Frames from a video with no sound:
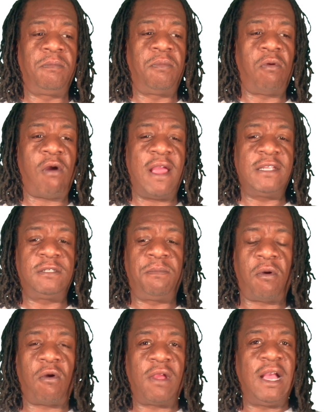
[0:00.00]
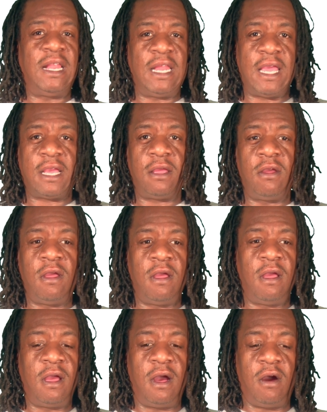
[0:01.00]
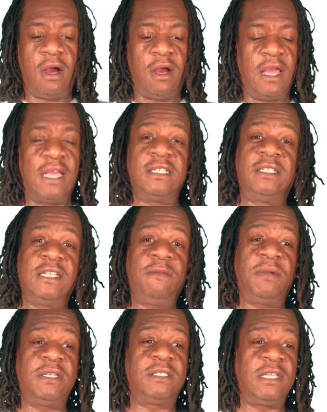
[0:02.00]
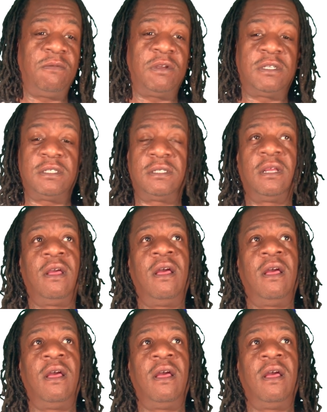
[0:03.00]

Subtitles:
price per click, and CPC, which is